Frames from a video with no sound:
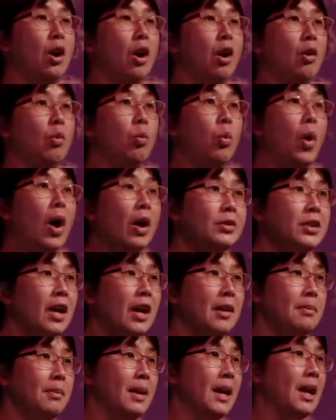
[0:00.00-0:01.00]
of
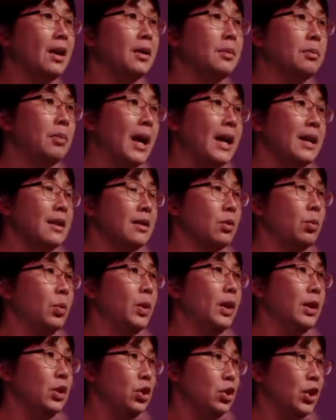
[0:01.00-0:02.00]
wild-type mice,
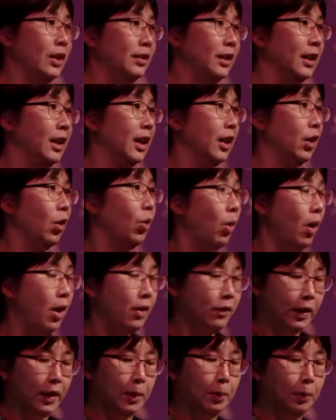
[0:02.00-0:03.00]
we're injecting it all
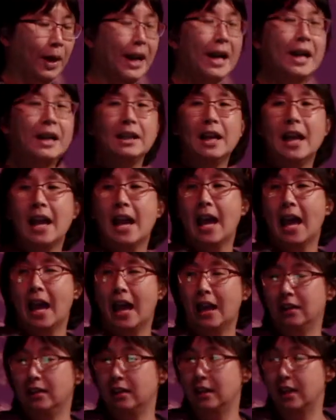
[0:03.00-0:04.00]
over the brain,
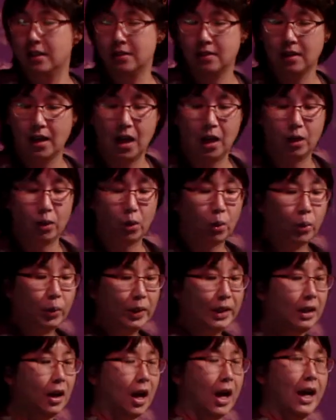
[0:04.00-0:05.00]
and these
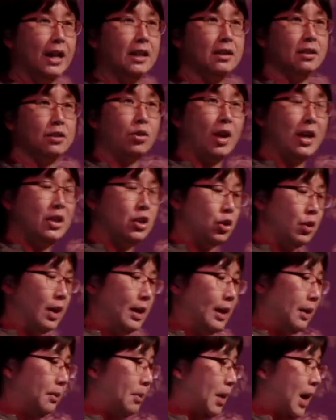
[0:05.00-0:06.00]
Cree lines,
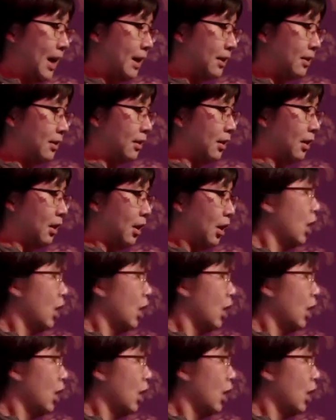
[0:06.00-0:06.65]
transgenic mice.